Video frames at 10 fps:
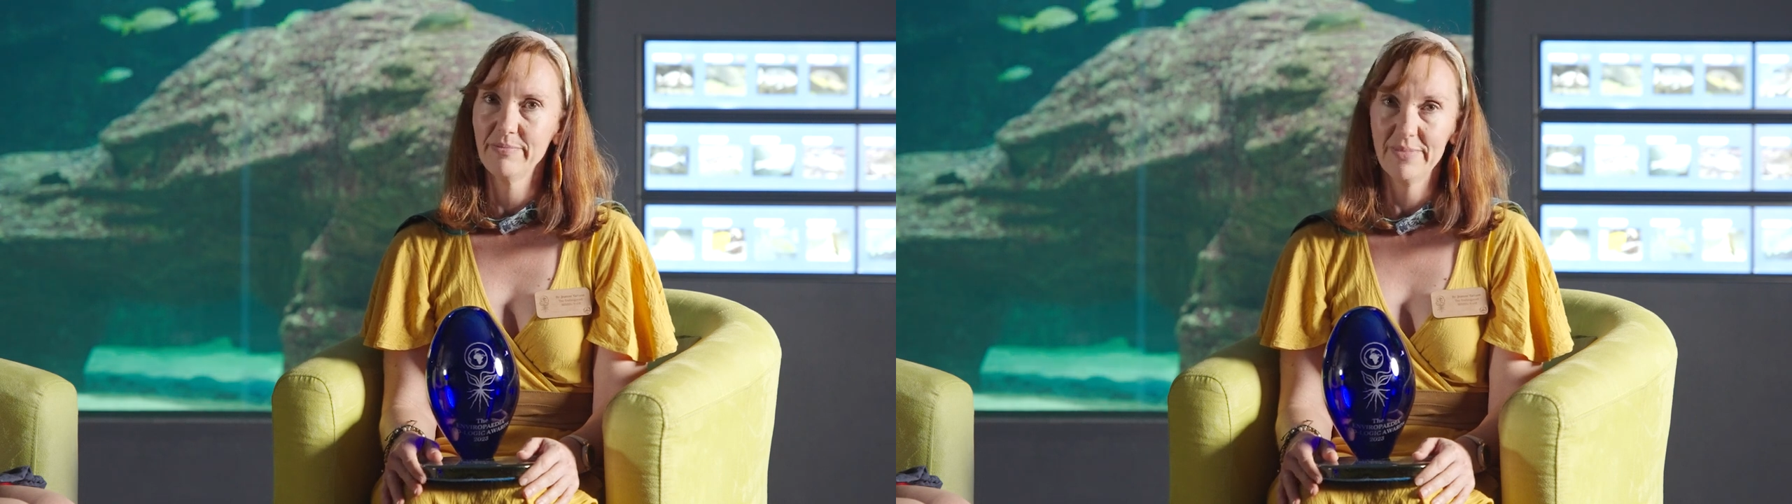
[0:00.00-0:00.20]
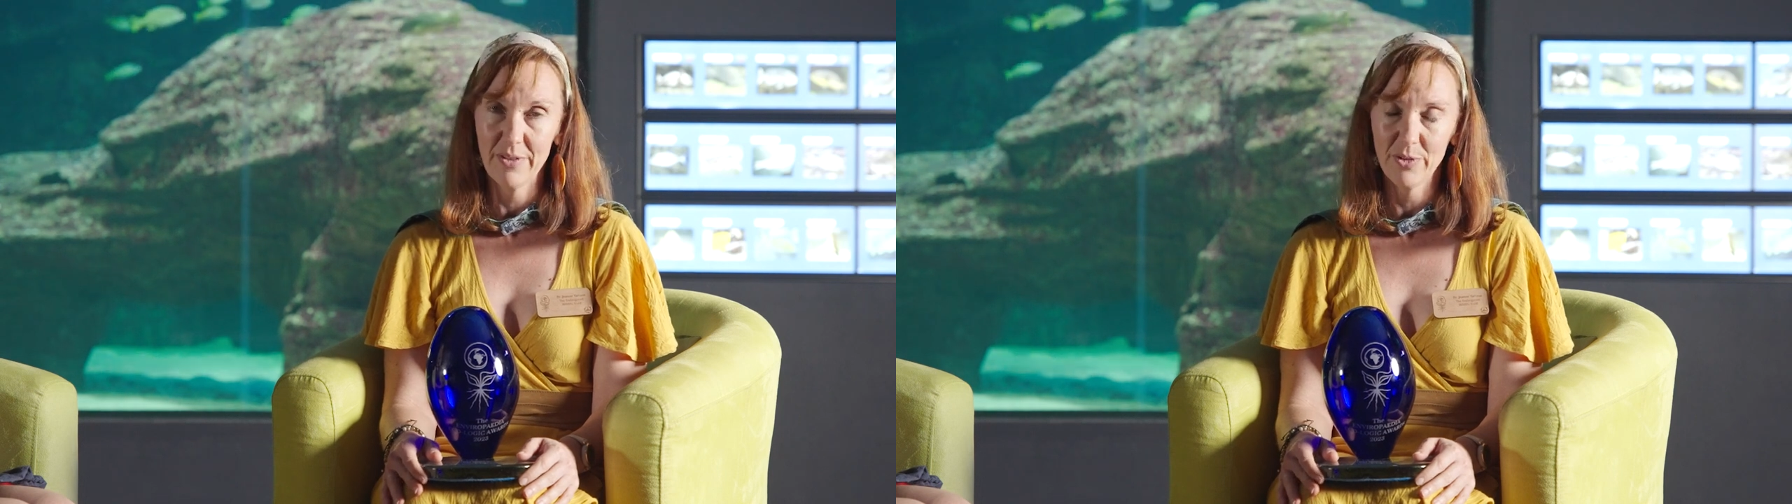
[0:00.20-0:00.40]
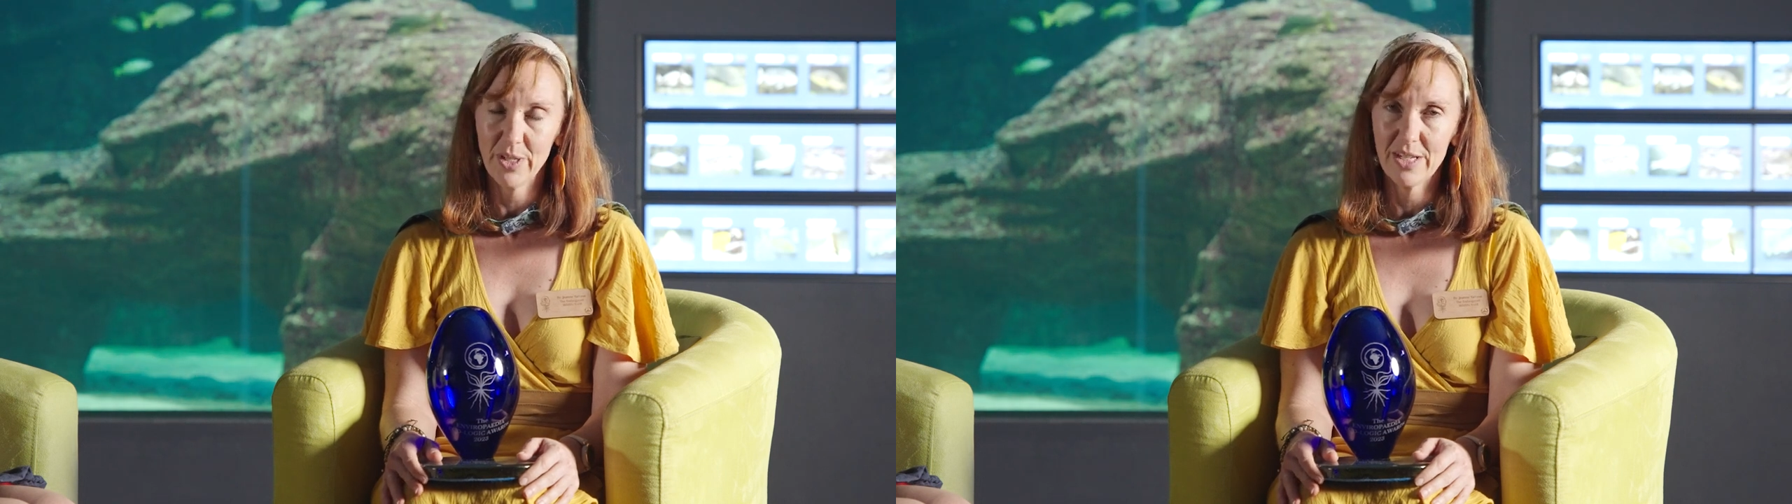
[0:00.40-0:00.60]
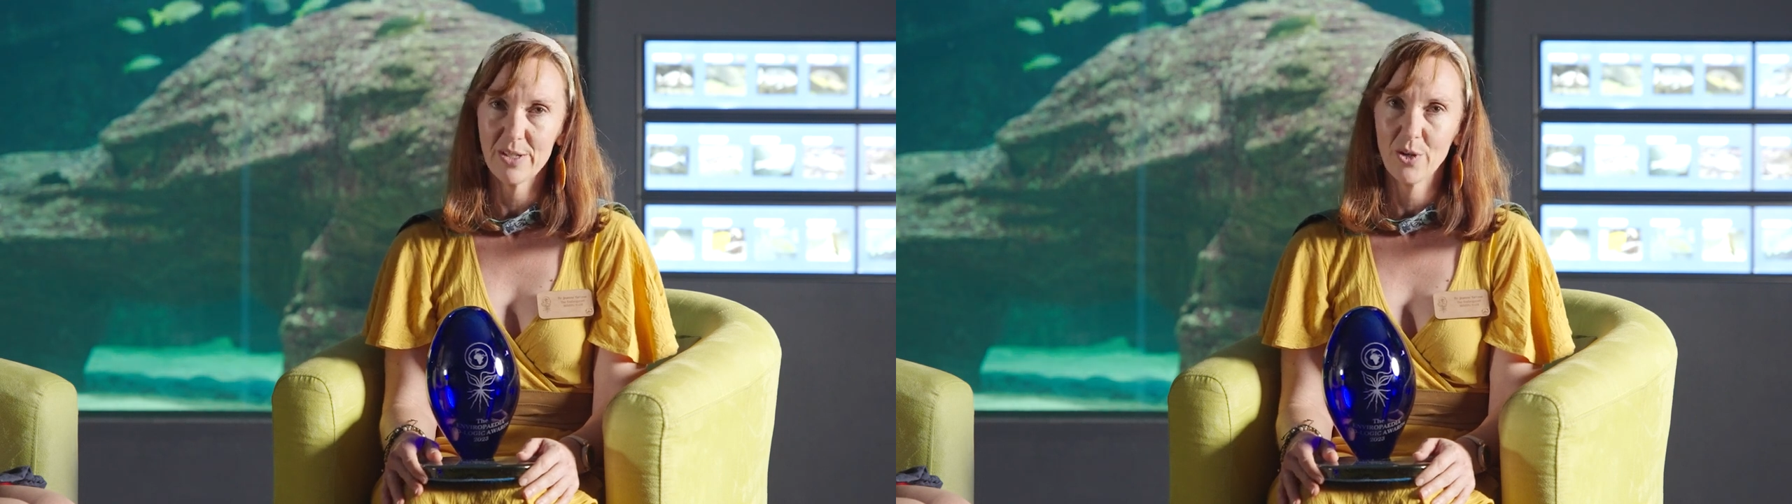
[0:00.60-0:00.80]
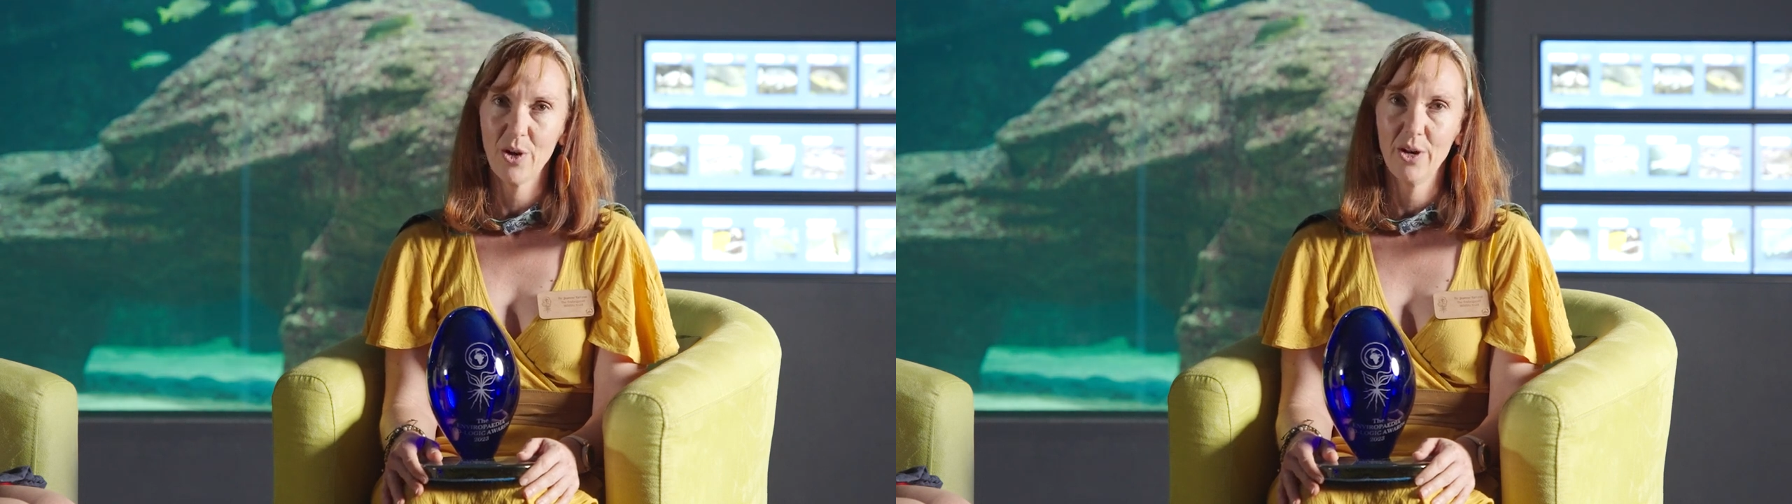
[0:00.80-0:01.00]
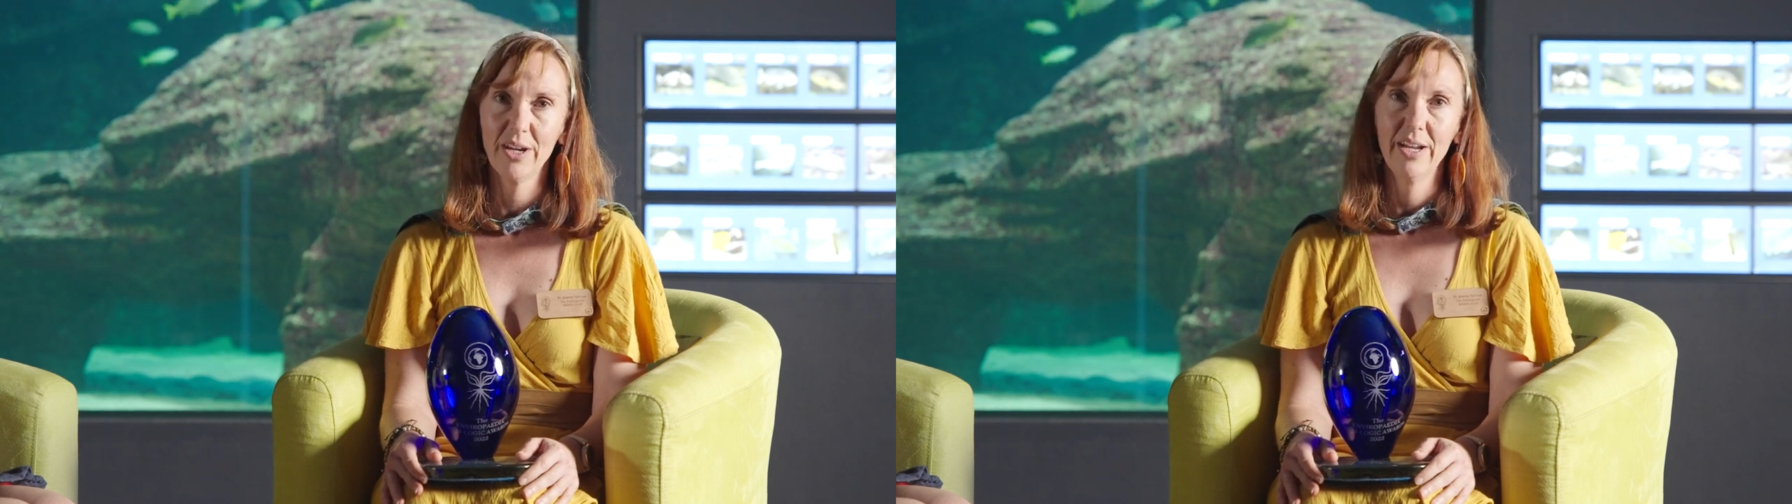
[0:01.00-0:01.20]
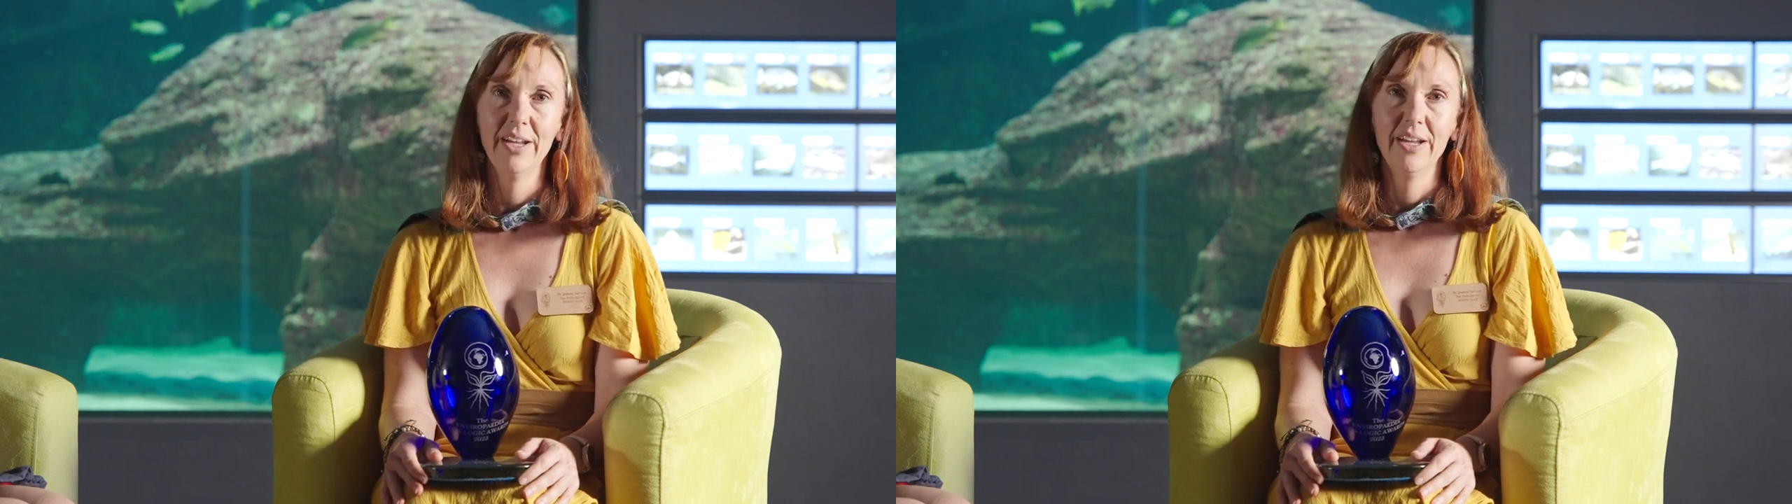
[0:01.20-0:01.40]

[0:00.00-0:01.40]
several years ago,